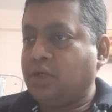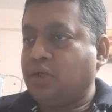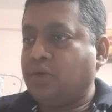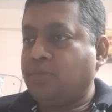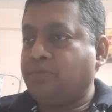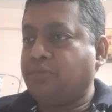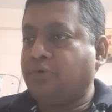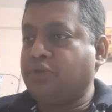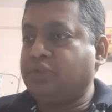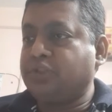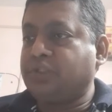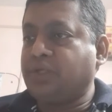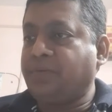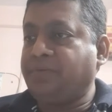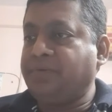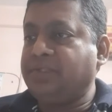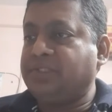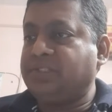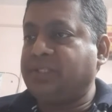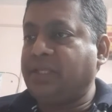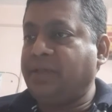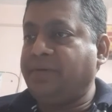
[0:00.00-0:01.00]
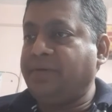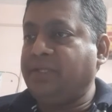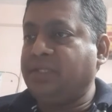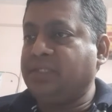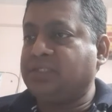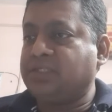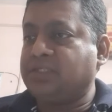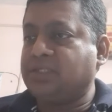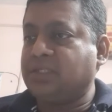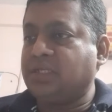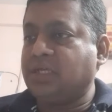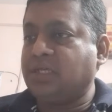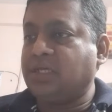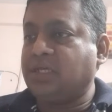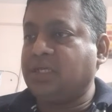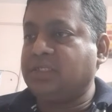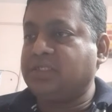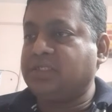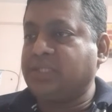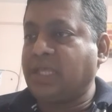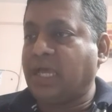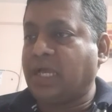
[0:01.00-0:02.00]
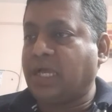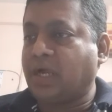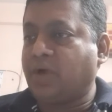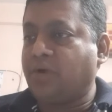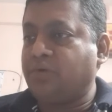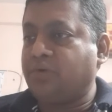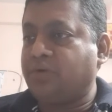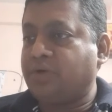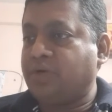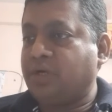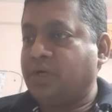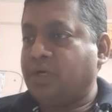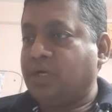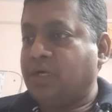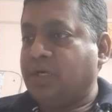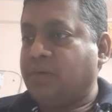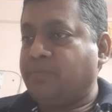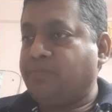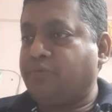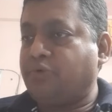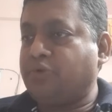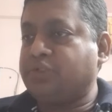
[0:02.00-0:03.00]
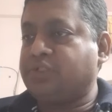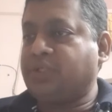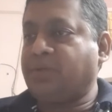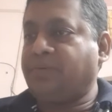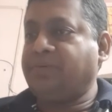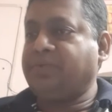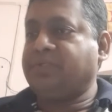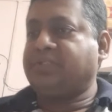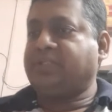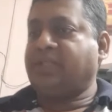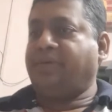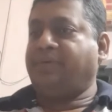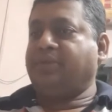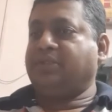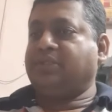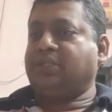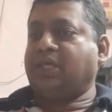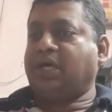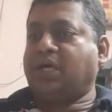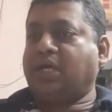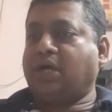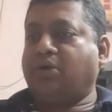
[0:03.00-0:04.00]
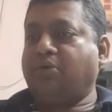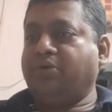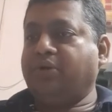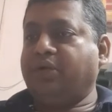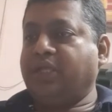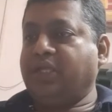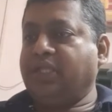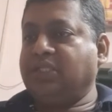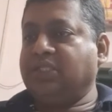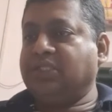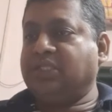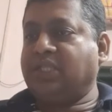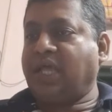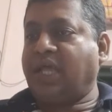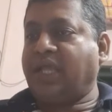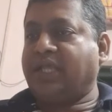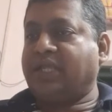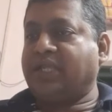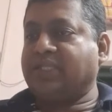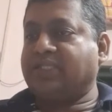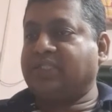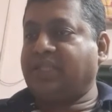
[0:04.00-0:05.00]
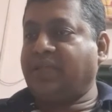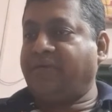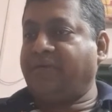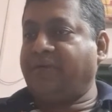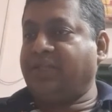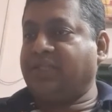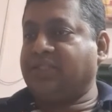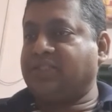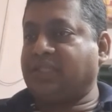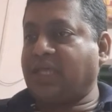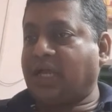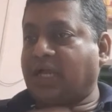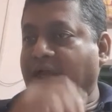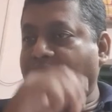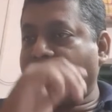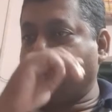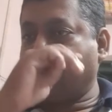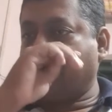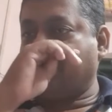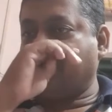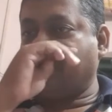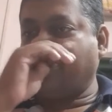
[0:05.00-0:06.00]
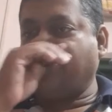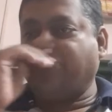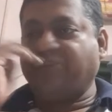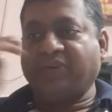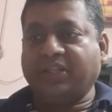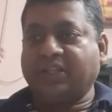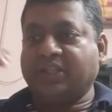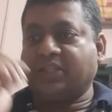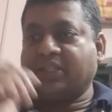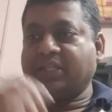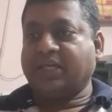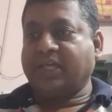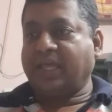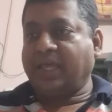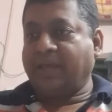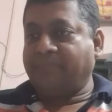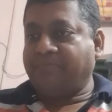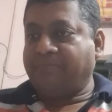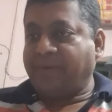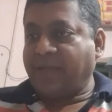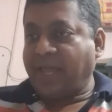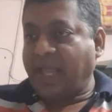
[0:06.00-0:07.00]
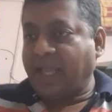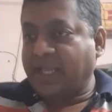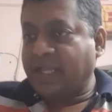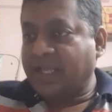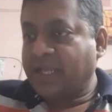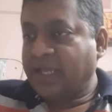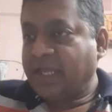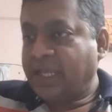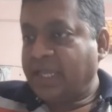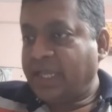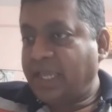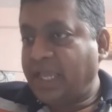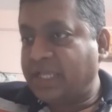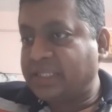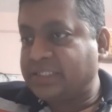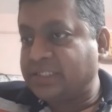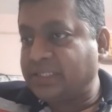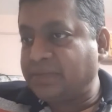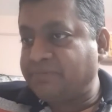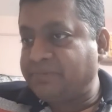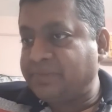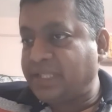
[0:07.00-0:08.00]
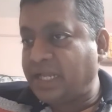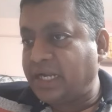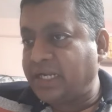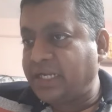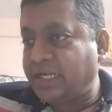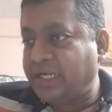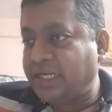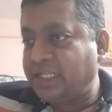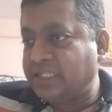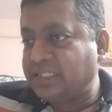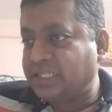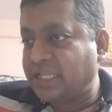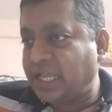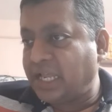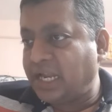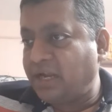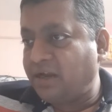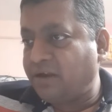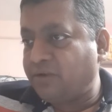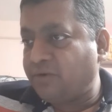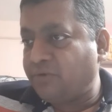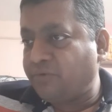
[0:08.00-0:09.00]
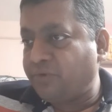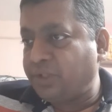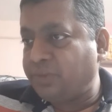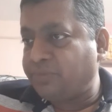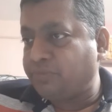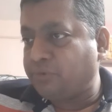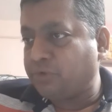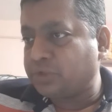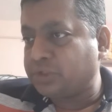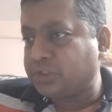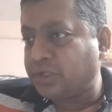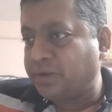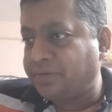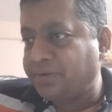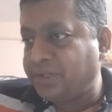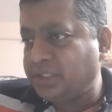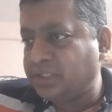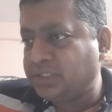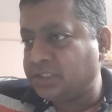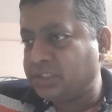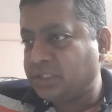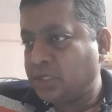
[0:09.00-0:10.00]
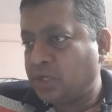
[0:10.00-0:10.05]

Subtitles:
Post office savings account. Post office savings account is like a savings account with a bank, except that it is held with post office.